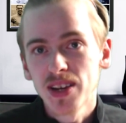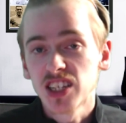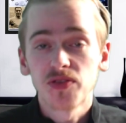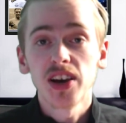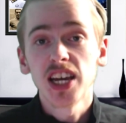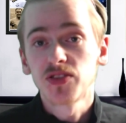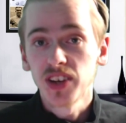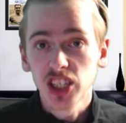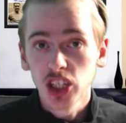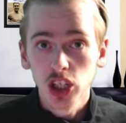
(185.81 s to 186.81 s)
It's the first
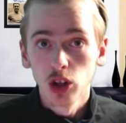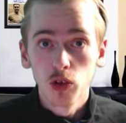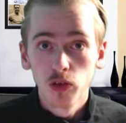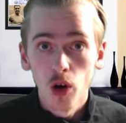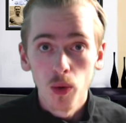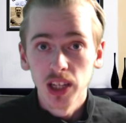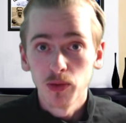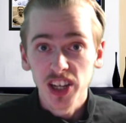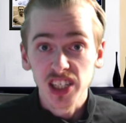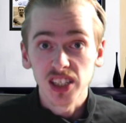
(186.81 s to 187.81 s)
fixtures you look for when the
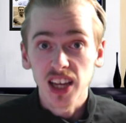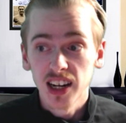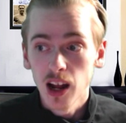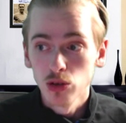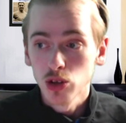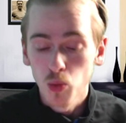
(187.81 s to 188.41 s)
fixtures get announced.